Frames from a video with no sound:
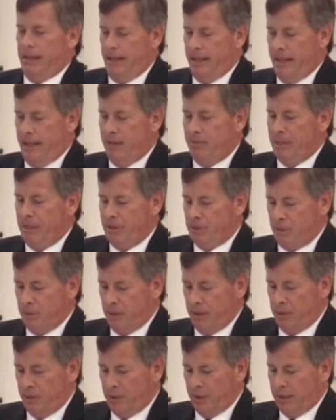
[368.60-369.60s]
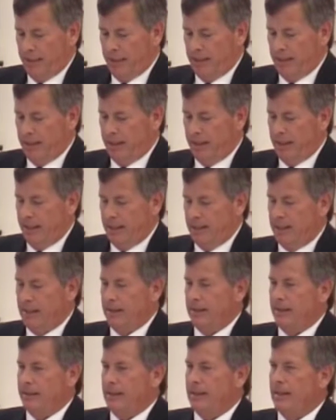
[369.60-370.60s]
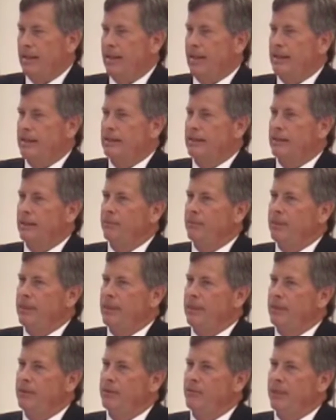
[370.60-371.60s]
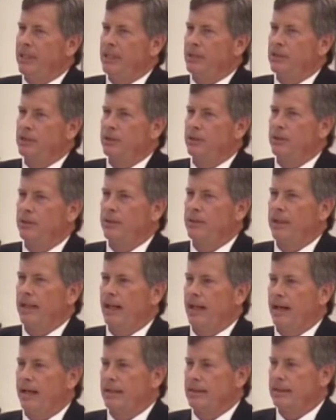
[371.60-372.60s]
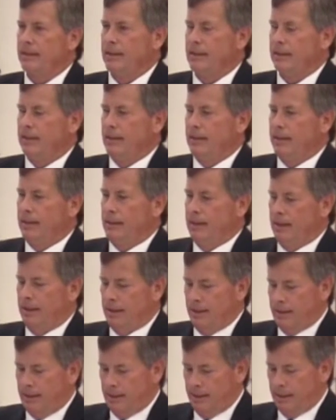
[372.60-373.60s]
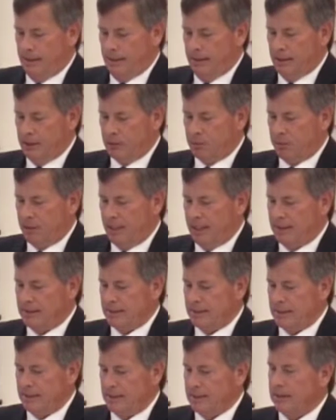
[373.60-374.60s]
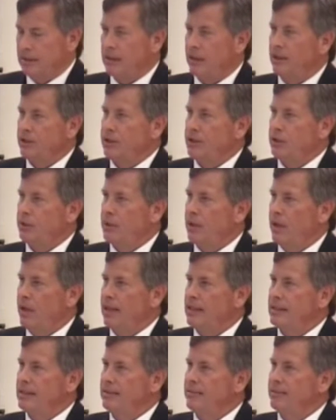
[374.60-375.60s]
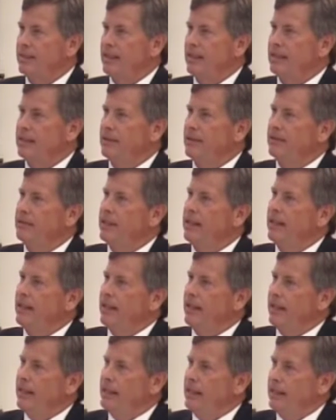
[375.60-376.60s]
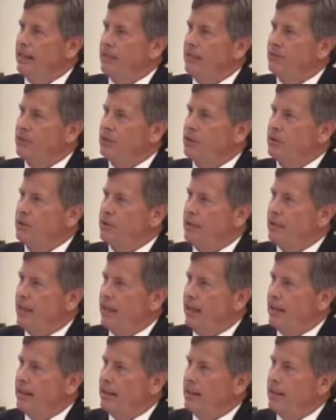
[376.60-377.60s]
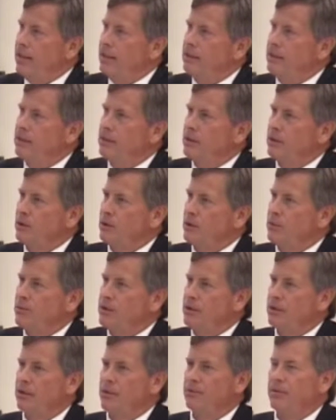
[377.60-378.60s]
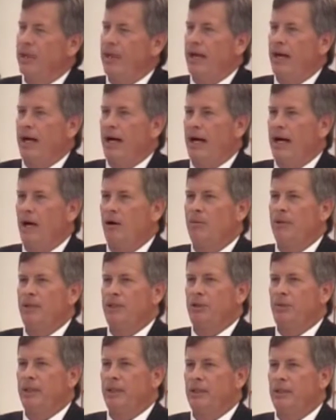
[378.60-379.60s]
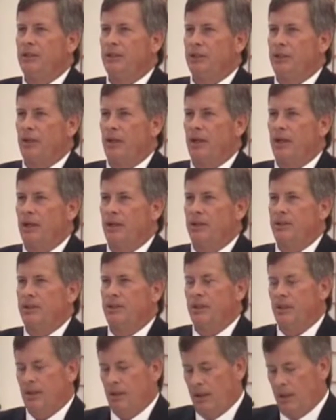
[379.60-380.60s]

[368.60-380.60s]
AB 2188 indicates that we need to make sure that this process is also cost-effective and gives certain guidelines in terms of how much we can charge.